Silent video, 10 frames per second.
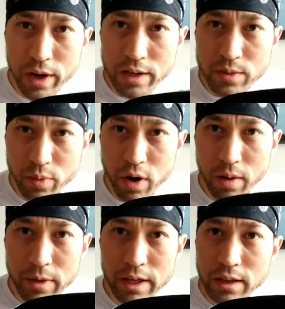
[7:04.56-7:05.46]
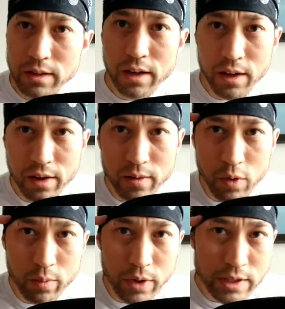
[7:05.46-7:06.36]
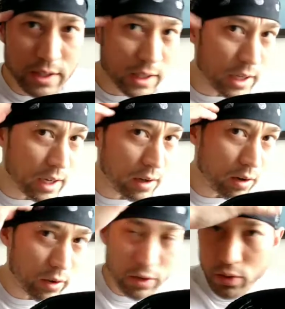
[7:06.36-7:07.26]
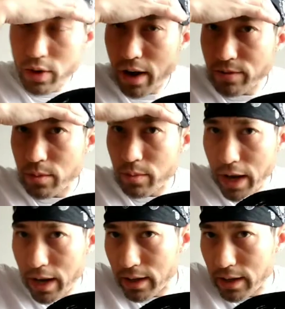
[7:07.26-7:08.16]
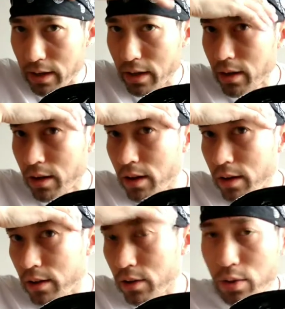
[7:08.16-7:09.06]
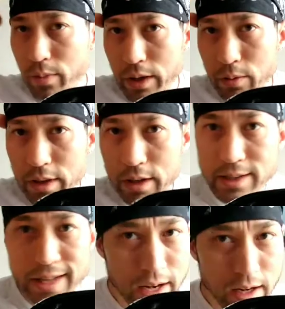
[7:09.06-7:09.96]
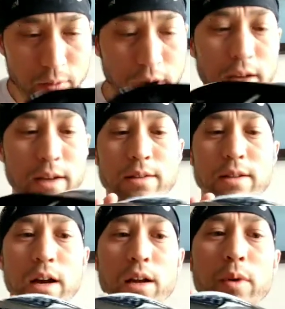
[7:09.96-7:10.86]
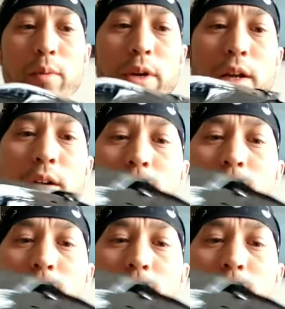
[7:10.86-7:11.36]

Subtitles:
quite as prominent and it won't be sticking in, although you have some padding a little bit with this anyway. It's not going to be a big